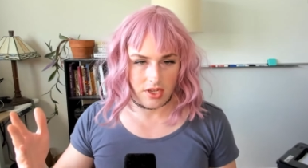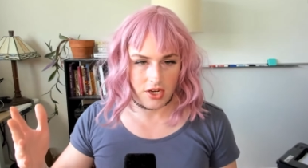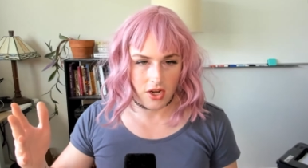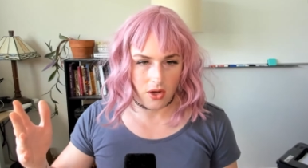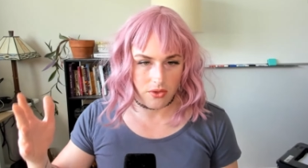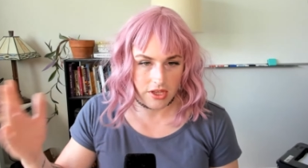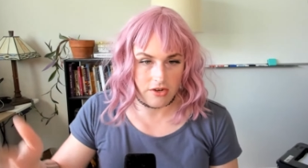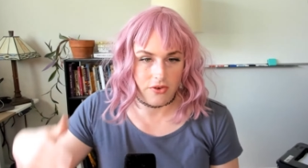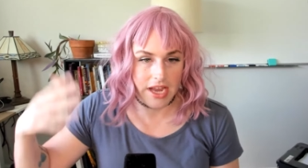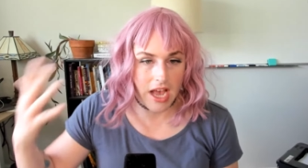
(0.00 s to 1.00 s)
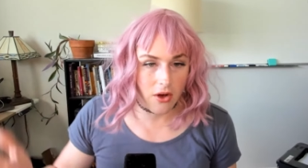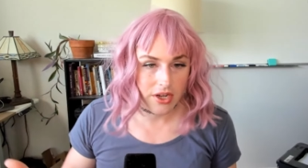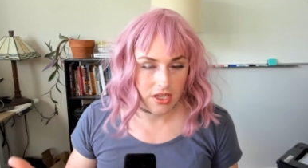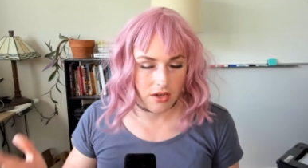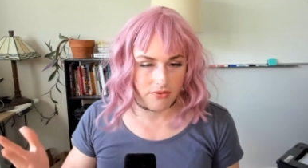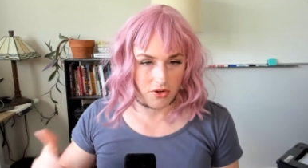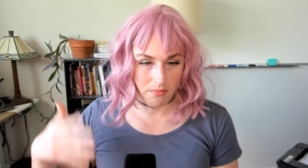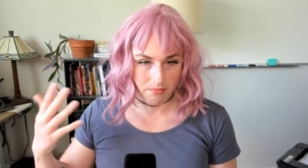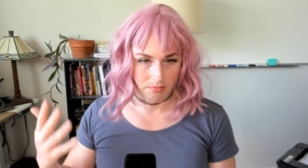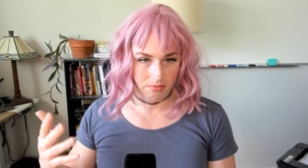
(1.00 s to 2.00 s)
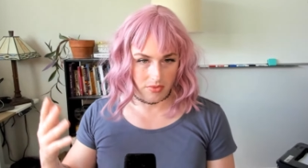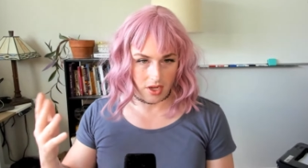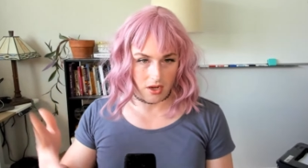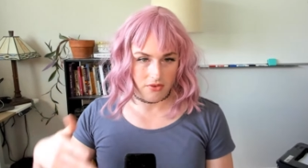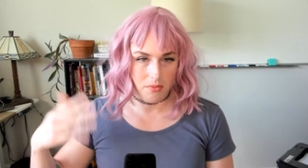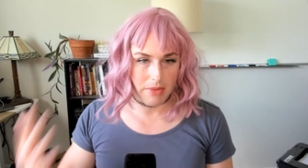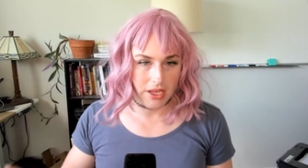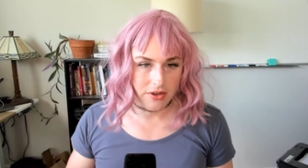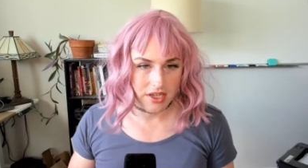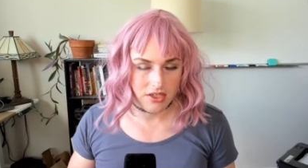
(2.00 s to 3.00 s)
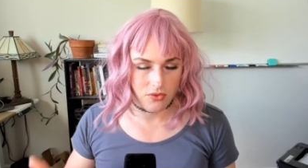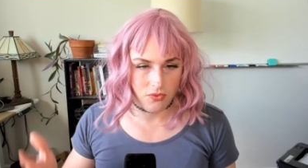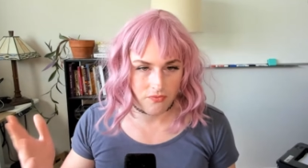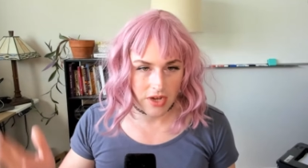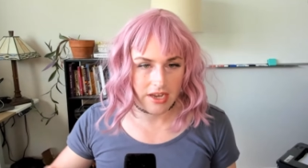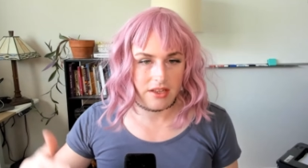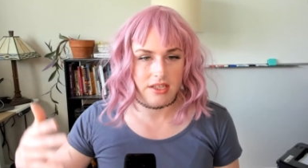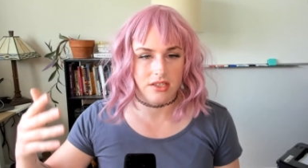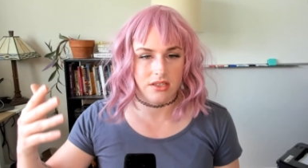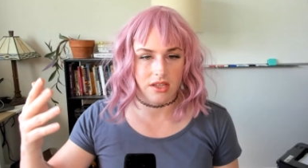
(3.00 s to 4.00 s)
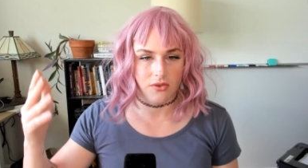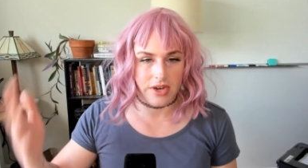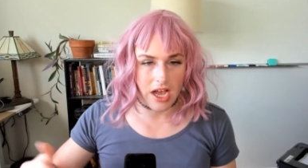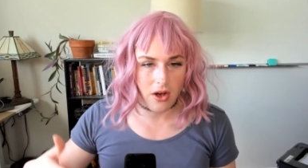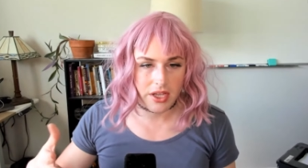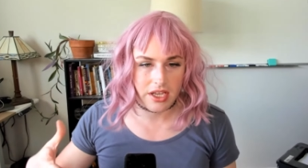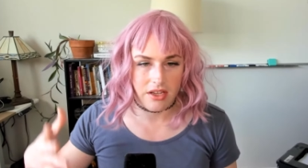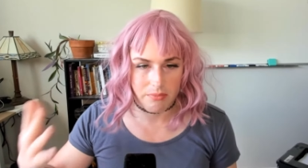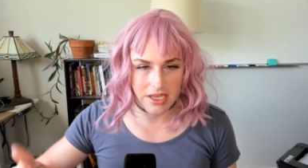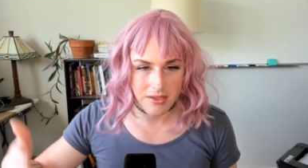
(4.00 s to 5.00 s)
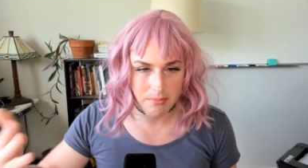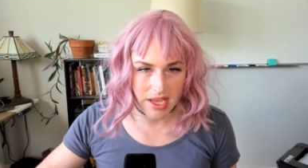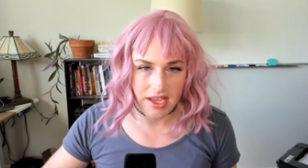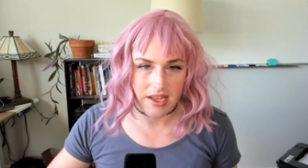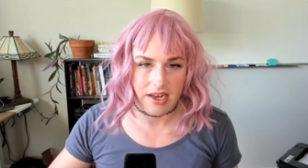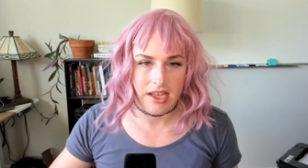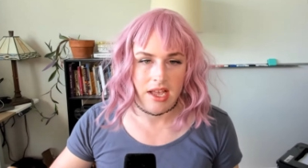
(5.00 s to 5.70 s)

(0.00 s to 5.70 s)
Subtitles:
the reality of your maleness, violates the reality of being a man.